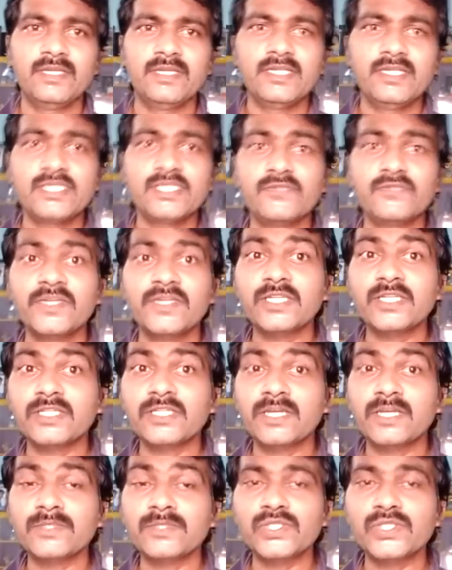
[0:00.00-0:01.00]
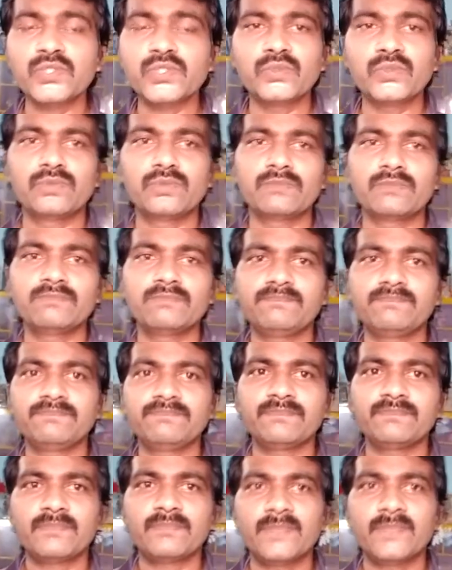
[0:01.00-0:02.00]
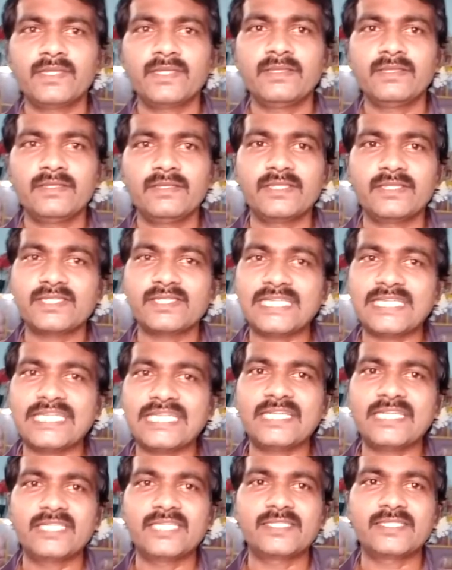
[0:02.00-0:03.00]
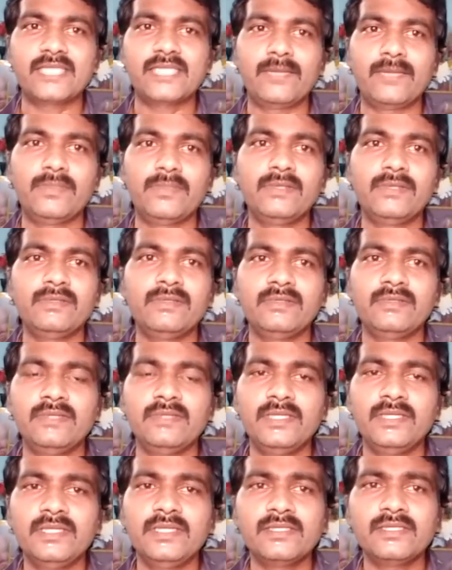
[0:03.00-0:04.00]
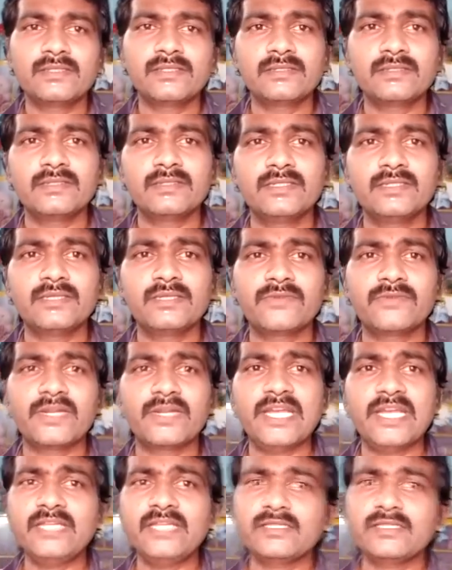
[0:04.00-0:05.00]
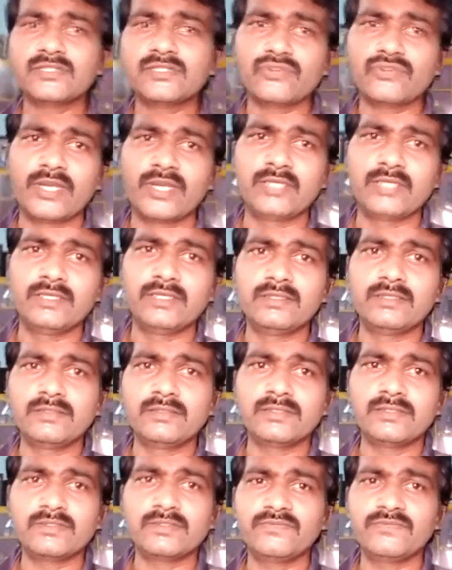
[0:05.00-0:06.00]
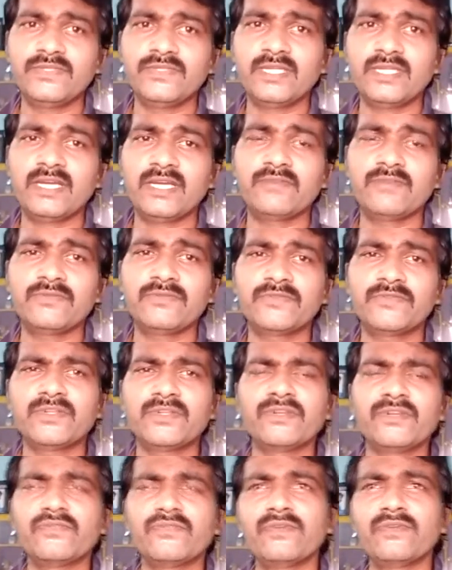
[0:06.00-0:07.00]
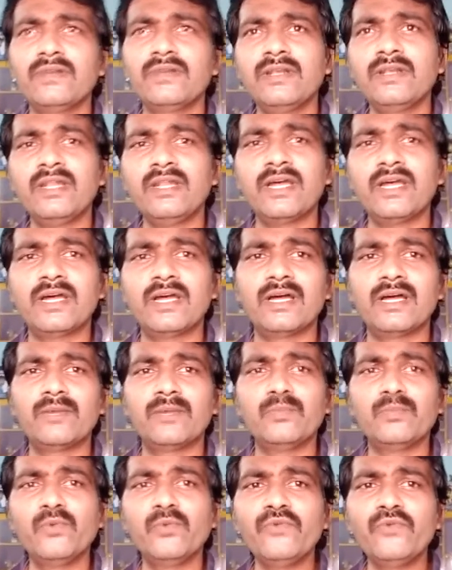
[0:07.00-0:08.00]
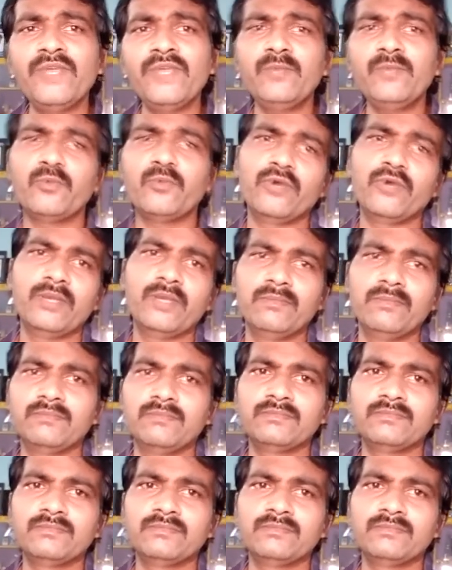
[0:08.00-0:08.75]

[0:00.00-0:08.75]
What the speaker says: So when it comes to the second example, so in our 8th standard, we have a wonderful moving poem,